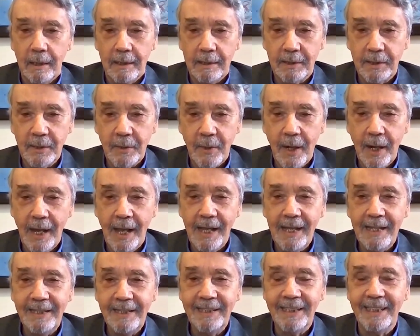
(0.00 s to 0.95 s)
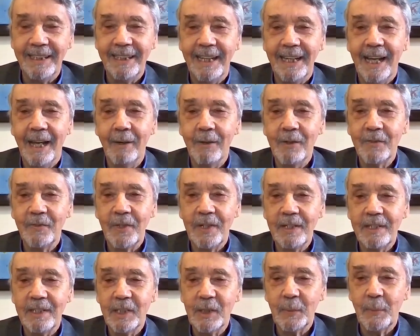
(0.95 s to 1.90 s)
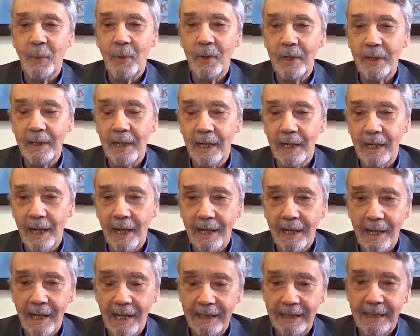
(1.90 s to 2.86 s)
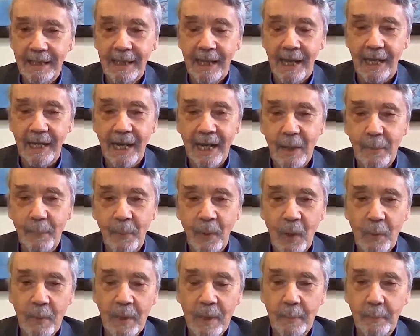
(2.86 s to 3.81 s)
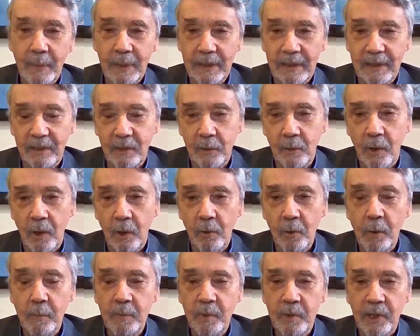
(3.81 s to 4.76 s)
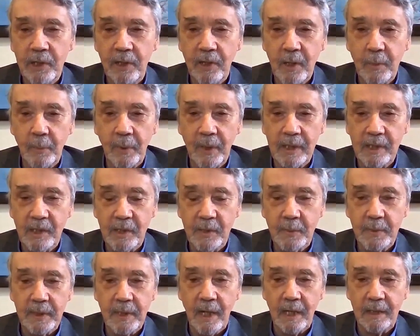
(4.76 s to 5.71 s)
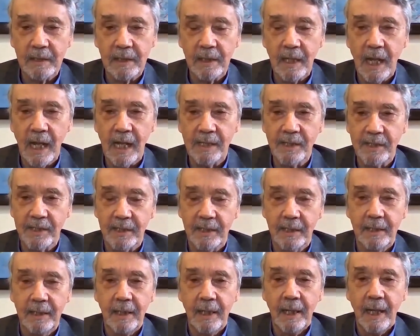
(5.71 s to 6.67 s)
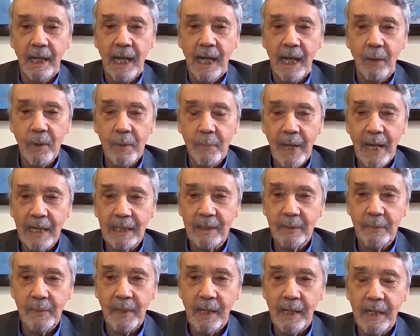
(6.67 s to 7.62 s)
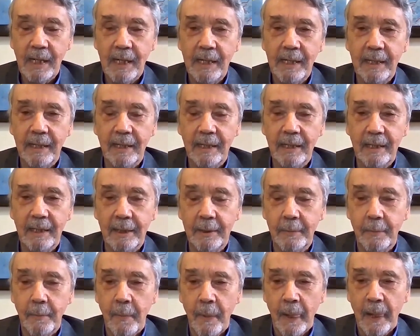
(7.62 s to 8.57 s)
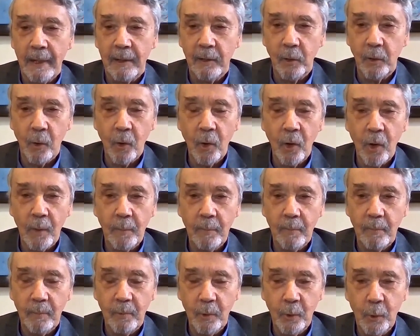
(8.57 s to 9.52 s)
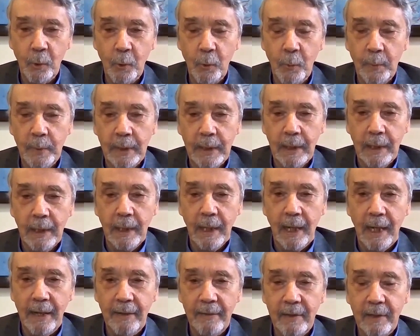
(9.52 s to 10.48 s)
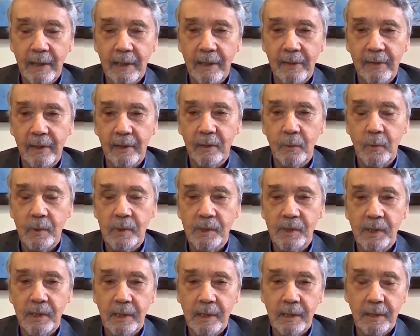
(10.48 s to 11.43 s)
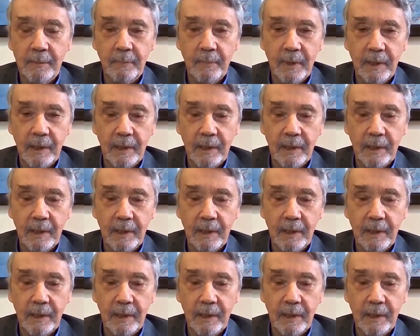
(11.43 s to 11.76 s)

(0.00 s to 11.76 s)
So I was very disappointed. I got a permit, but to Urumqi and other places, but not to Lhasa. I went back to my dorm room, and there was a